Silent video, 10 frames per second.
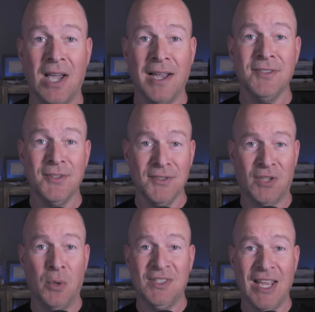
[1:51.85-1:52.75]
Kaiser
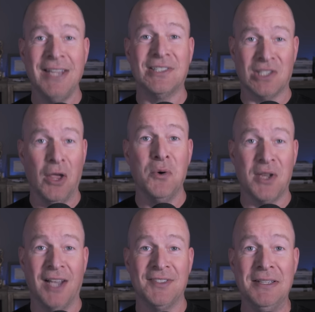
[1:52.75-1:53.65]
Sose's slow
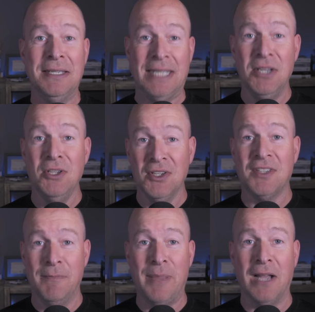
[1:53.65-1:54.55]
cousin didn't
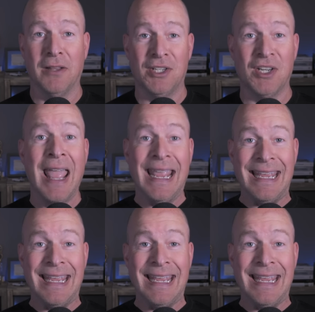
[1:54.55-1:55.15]
just embellish.